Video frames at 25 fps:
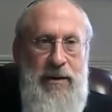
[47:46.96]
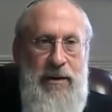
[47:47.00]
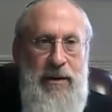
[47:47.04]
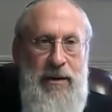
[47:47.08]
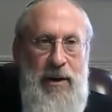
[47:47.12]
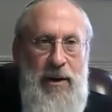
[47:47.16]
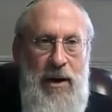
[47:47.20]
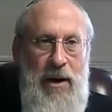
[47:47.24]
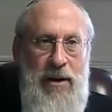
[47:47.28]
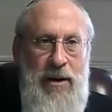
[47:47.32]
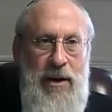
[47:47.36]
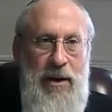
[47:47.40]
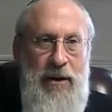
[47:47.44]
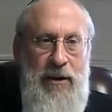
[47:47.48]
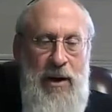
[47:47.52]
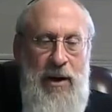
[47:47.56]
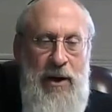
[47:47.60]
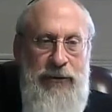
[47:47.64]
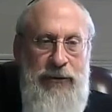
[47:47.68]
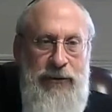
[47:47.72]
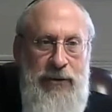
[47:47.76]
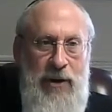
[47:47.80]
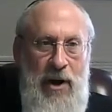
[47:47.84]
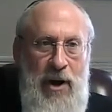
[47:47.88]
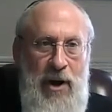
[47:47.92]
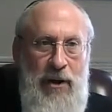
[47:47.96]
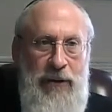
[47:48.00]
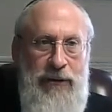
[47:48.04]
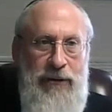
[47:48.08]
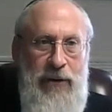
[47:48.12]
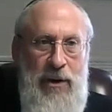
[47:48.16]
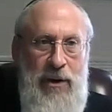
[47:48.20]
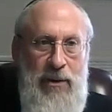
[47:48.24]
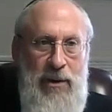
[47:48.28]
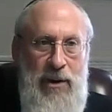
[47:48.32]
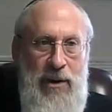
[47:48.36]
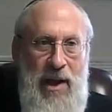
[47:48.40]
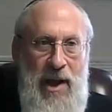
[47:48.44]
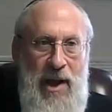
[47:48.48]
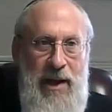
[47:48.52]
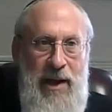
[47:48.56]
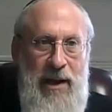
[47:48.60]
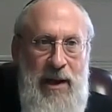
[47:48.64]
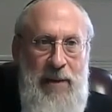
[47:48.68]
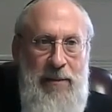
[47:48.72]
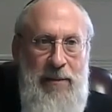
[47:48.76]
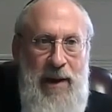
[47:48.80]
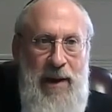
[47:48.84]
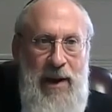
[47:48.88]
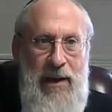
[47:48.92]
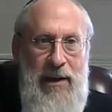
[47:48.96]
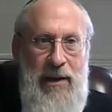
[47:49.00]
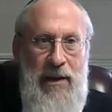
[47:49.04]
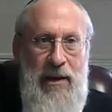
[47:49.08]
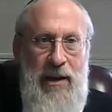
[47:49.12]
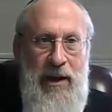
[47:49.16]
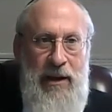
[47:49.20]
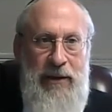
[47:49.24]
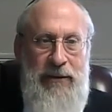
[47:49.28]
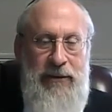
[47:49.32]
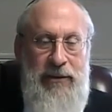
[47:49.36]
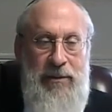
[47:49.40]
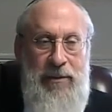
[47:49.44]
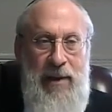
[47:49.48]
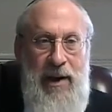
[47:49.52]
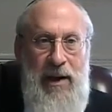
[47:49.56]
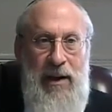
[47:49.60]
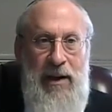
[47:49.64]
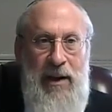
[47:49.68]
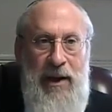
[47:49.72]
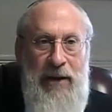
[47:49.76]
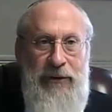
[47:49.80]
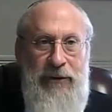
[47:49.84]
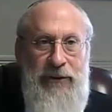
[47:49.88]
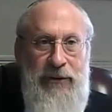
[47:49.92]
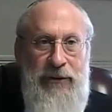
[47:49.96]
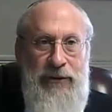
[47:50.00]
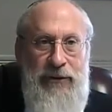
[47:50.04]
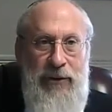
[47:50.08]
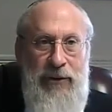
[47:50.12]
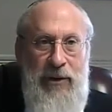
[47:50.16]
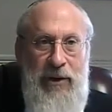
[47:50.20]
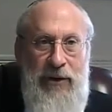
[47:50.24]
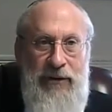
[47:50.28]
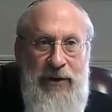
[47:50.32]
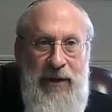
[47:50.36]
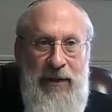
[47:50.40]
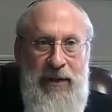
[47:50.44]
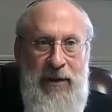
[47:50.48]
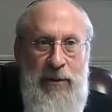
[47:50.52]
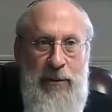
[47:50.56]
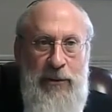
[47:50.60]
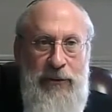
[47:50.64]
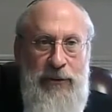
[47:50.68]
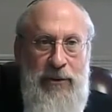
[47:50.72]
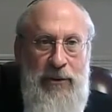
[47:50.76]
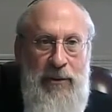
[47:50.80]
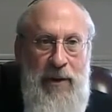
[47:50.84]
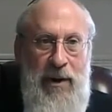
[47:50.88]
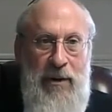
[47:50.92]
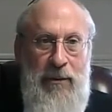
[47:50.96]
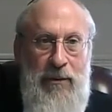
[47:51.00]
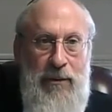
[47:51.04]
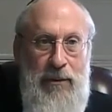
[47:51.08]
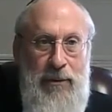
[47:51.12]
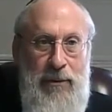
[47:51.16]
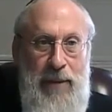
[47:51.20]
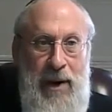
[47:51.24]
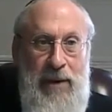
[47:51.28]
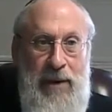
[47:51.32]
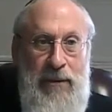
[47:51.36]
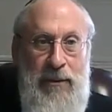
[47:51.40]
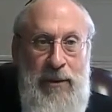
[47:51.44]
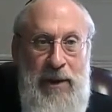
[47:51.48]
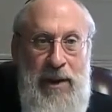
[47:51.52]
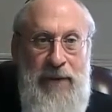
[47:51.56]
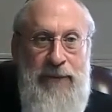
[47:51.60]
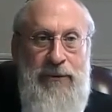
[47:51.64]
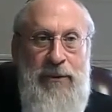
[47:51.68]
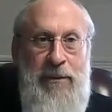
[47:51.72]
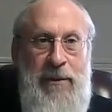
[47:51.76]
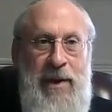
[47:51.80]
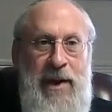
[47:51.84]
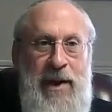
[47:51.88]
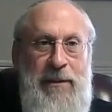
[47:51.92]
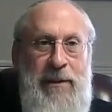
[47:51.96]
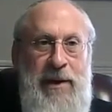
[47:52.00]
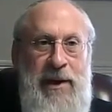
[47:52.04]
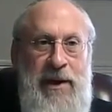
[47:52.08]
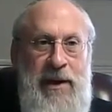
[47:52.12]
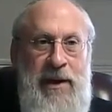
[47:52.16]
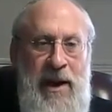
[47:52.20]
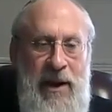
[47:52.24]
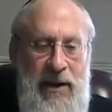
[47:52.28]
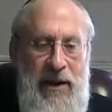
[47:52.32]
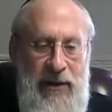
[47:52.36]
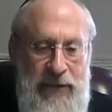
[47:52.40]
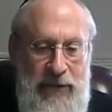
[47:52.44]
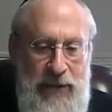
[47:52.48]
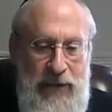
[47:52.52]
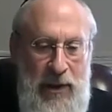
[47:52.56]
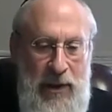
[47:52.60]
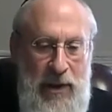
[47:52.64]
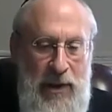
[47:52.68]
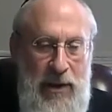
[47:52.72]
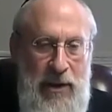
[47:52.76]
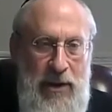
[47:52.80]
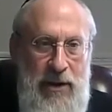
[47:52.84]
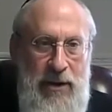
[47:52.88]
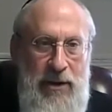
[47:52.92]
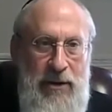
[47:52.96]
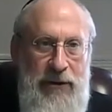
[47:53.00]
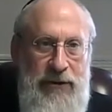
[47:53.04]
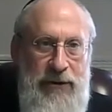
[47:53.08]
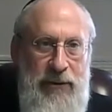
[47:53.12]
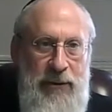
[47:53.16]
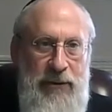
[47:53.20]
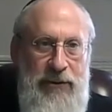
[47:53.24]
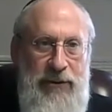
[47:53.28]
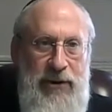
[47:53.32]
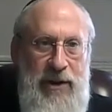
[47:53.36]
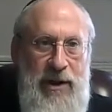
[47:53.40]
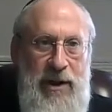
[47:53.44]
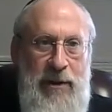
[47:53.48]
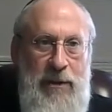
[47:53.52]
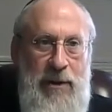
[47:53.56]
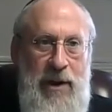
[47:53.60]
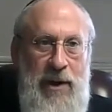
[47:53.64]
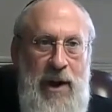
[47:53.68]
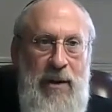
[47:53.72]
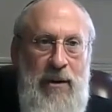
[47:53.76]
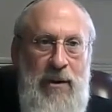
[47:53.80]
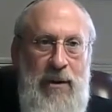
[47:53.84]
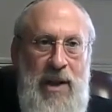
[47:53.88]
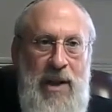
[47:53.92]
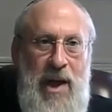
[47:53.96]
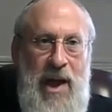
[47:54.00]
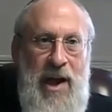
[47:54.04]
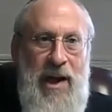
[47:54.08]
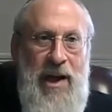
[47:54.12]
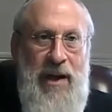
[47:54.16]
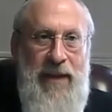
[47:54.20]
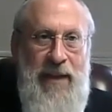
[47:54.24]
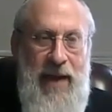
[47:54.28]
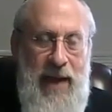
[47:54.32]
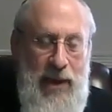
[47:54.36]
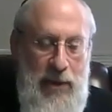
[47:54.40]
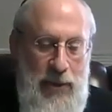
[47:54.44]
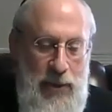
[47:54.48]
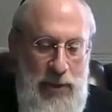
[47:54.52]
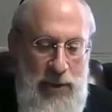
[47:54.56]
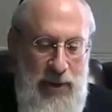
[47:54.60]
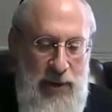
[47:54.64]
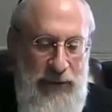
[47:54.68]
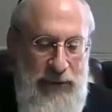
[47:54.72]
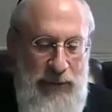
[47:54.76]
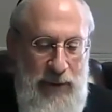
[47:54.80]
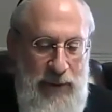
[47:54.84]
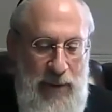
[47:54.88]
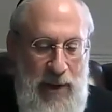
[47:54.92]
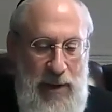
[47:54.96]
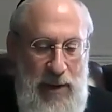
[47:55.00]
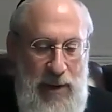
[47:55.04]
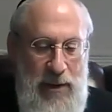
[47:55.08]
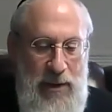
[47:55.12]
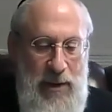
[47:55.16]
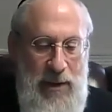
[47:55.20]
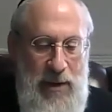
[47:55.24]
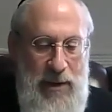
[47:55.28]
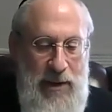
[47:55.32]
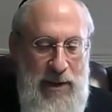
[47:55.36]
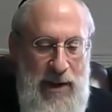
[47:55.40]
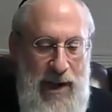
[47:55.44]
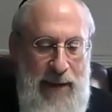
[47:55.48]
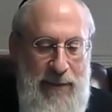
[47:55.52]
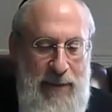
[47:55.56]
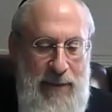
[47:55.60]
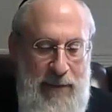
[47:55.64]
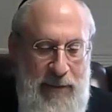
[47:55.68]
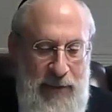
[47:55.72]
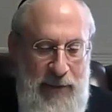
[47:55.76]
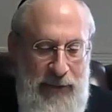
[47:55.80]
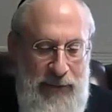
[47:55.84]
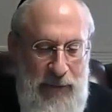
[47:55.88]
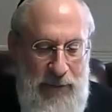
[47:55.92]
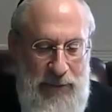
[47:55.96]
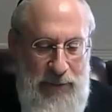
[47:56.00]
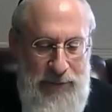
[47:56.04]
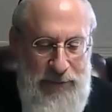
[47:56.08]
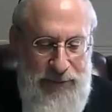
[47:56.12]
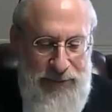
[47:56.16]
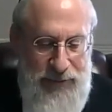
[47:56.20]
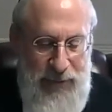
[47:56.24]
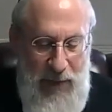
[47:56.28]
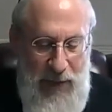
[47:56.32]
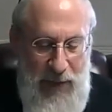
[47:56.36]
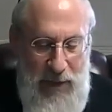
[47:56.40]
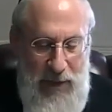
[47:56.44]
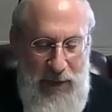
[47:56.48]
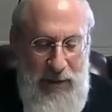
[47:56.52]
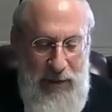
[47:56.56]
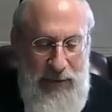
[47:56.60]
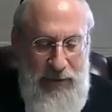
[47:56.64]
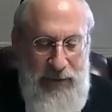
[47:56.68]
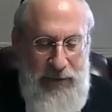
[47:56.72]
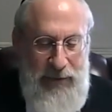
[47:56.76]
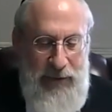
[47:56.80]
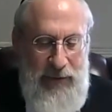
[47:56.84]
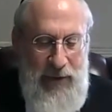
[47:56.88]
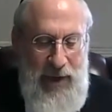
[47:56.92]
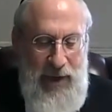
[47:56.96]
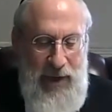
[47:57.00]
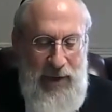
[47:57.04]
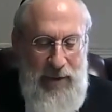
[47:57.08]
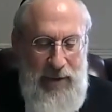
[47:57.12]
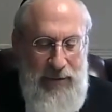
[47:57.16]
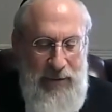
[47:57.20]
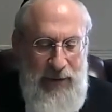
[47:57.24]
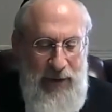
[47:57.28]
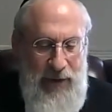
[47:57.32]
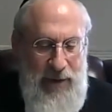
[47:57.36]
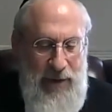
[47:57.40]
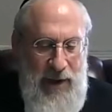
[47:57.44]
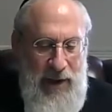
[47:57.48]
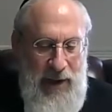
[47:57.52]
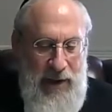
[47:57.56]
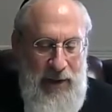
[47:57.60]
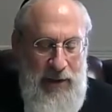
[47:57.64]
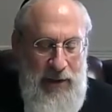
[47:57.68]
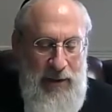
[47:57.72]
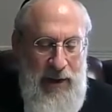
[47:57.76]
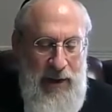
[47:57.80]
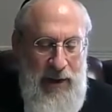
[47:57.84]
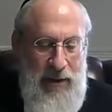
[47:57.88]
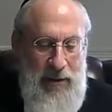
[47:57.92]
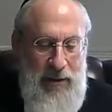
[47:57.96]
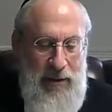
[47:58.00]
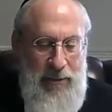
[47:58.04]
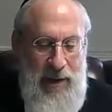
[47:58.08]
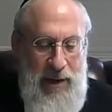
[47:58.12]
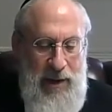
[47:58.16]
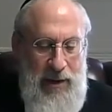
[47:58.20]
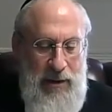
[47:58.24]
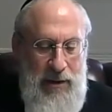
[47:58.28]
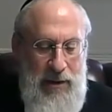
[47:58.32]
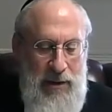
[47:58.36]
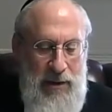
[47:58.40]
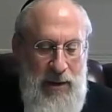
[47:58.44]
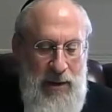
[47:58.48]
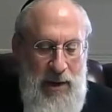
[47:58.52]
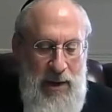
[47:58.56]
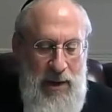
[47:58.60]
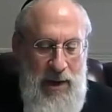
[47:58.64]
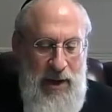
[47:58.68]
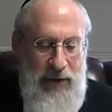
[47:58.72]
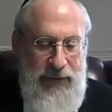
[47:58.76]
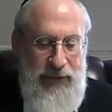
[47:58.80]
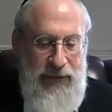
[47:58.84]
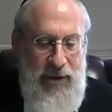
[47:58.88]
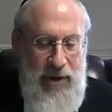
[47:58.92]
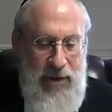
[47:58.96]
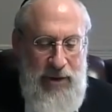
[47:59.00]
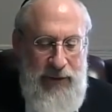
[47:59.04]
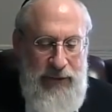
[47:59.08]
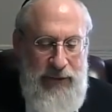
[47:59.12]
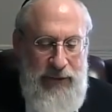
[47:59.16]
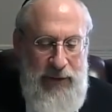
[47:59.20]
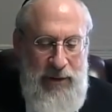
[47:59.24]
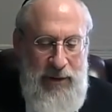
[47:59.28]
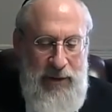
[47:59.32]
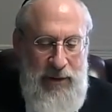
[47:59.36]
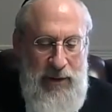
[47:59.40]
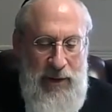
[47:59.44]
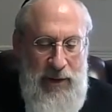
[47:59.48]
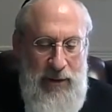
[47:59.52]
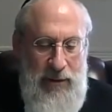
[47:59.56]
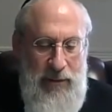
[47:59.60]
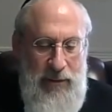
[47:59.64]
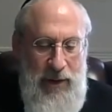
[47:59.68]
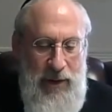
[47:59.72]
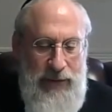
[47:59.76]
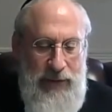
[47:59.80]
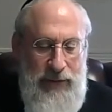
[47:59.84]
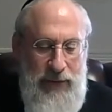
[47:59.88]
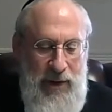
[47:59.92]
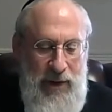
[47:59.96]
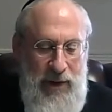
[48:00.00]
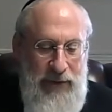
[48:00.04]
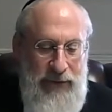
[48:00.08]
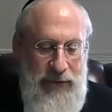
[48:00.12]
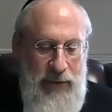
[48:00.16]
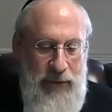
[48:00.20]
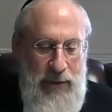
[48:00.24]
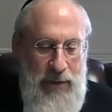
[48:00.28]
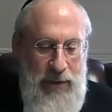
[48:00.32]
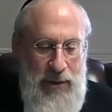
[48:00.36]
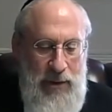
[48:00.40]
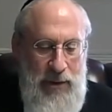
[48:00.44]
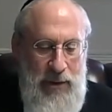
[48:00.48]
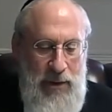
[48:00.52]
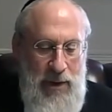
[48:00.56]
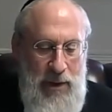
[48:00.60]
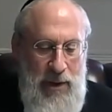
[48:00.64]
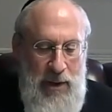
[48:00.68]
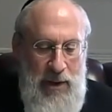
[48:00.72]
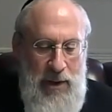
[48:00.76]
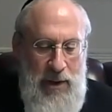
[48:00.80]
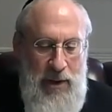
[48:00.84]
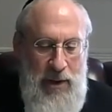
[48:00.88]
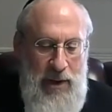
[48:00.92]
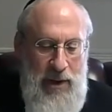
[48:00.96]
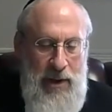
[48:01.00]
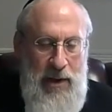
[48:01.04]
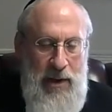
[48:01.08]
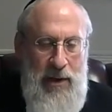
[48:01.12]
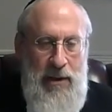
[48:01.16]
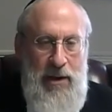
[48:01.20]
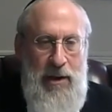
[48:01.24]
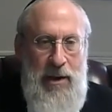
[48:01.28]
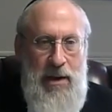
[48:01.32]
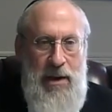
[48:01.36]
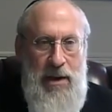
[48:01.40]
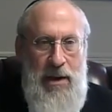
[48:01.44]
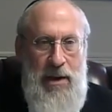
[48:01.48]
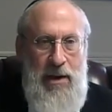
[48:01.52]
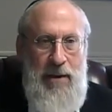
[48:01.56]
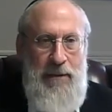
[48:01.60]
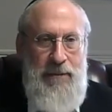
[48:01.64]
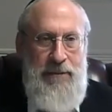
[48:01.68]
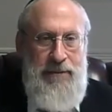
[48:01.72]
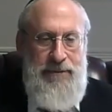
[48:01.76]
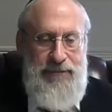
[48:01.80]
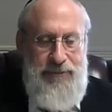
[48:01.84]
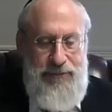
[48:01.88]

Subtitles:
all the hashgachas are relying on pilot lights, the pilot lights are certainly something which remain lit for many, many days. So we see that we are relying on that kula as well, the gabe bishul. Just like I said, like in the better hashgachas in restaurants or in the